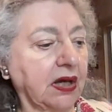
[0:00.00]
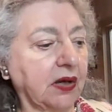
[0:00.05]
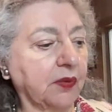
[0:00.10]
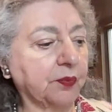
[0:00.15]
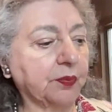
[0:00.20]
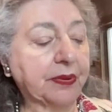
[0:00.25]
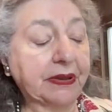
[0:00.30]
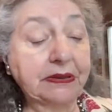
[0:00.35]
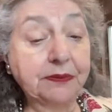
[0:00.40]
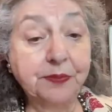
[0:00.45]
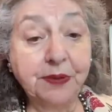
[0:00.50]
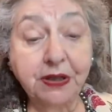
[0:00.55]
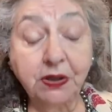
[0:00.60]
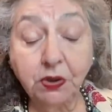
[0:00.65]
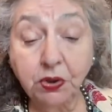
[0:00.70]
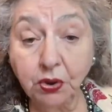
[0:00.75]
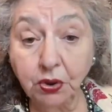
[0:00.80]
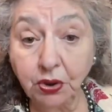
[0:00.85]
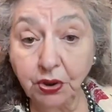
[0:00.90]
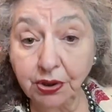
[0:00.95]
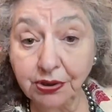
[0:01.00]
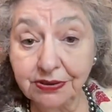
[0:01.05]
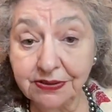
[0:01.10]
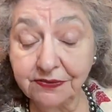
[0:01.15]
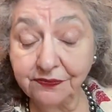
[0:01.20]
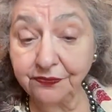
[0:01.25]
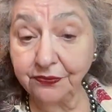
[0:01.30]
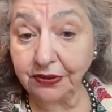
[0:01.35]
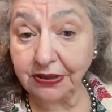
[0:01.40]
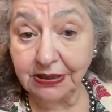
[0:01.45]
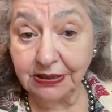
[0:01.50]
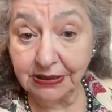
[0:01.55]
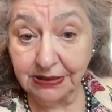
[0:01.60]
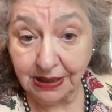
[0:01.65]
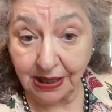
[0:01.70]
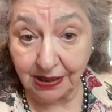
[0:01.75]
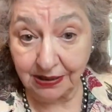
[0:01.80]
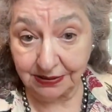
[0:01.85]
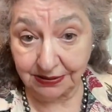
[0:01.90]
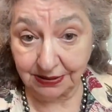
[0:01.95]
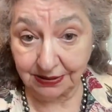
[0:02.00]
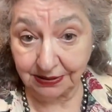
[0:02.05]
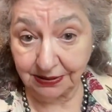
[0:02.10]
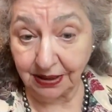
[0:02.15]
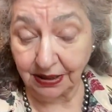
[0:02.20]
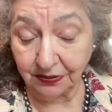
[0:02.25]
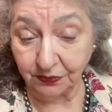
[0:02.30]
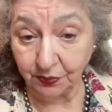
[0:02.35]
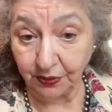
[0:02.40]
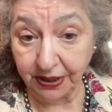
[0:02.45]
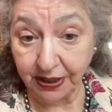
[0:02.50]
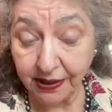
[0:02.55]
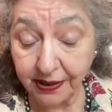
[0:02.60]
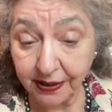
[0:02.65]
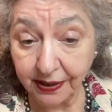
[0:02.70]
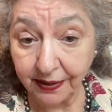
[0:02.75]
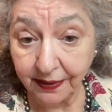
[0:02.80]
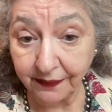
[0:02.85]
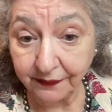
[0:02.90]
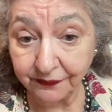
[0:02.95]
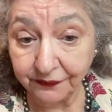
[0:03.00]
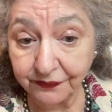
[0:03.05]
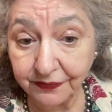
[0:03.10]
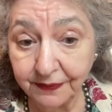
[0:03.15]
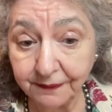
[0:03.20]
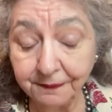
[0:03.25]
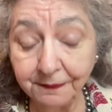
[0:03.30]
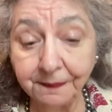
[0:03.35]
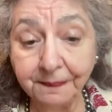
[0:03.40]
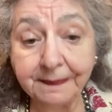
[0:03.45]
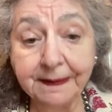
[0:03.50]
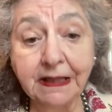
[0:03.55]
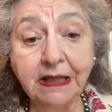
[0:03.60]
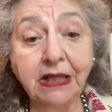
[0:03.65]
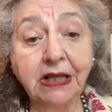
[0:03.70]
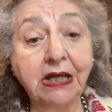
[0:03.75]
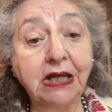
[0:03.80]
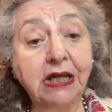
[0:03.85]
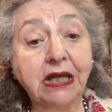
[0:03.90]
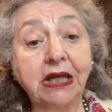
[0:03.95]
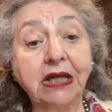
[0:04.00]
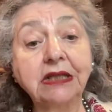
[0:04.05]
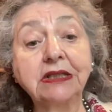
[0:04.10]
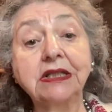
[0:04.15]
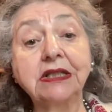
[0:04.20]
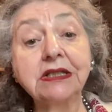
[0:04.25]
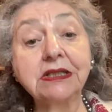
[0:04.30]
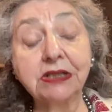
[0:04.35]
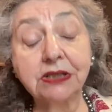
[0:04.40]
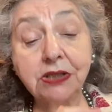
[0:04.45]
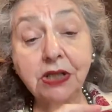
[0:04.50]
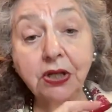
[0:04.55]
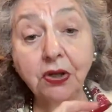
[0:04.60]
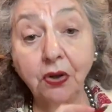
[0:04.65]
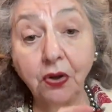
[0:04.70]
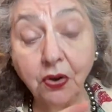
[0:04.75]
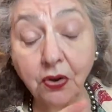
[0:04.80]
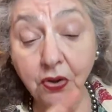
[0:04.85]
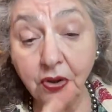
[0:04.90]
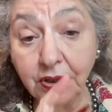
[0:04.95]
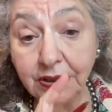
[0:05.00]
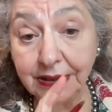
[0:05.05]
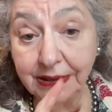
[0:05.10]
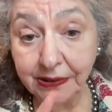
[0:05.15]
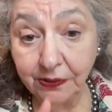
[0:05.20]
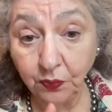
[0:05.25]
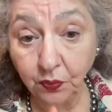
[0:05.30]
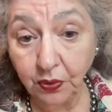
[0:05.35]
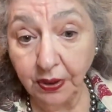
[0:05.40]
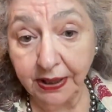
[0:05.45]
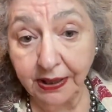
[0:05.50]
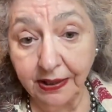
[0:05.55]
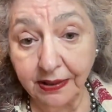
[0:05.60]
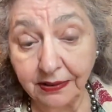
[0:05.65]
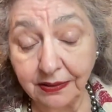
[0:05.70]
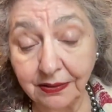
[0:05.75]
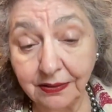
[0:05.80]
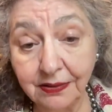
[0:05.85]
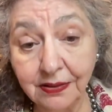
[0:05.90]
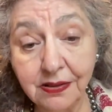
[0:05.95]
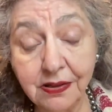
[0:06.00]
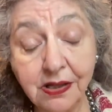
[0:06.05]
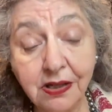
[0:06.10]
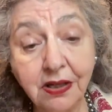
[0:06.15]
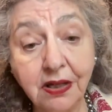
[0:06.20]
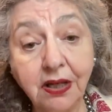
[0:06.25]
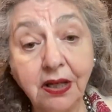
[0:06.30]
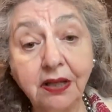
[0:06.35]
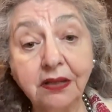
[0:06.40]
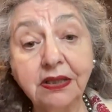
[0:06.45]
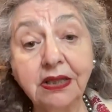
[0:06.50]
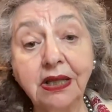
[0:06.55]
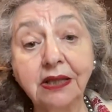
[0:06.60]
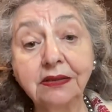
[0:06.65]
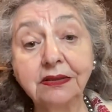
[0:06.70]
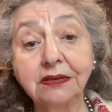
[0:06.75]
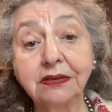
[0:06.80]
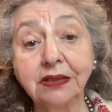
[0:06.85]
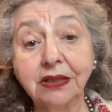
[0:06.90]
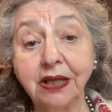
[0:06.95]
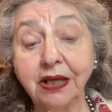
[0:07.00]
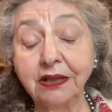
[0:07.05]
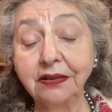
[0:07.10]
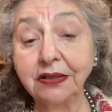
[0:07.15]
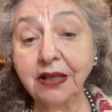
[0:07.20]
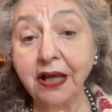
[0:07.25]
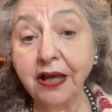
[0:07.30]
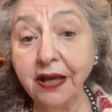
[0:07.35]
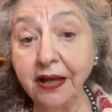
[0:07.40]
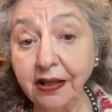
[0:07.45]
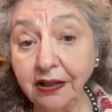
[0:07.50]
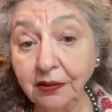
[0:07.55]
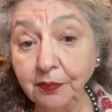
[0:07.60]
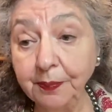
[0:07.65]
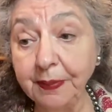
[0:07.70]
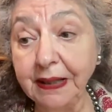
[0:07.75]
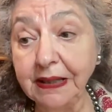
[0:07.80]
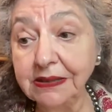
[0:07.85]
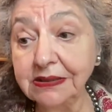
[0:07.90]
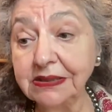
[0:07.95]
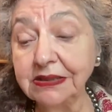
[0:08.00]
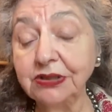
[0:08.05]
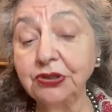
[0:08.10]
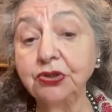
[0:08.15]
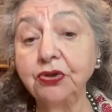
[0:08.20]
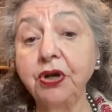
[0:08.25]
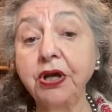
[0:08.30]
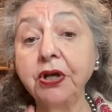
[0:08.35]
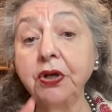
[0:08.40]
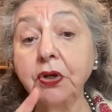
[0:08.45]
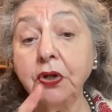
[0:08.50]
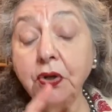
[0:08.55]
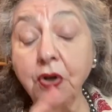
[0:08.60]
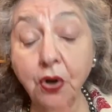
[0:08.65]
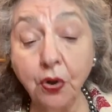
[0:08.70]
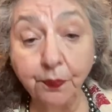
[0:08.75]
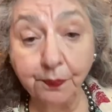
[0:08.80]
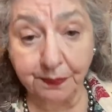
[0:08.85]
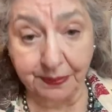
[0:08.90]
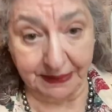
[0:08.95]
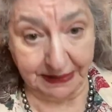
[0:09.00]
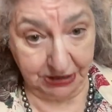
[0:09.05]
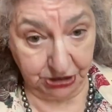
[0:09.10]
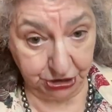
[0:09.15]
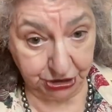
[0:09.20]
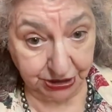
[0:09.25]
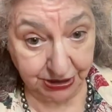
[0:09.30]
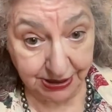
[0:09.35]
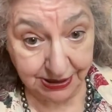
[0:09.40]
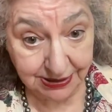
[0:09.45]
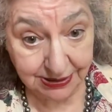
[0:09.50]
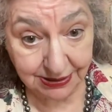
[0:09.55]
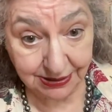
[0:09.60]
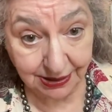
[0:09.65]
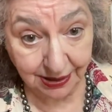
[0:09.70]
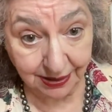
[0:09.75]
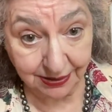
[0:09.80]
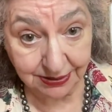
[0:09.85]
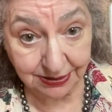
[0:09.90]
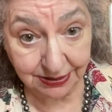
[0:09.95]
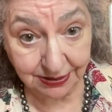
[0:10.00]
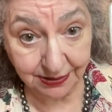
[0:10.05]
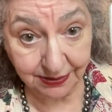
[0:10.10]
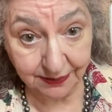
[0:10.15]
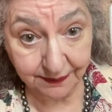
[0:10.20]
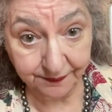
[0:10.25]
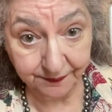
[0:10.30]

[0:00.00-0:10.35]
but because for the task that we have, it is the only way that can help us to accomplish this task.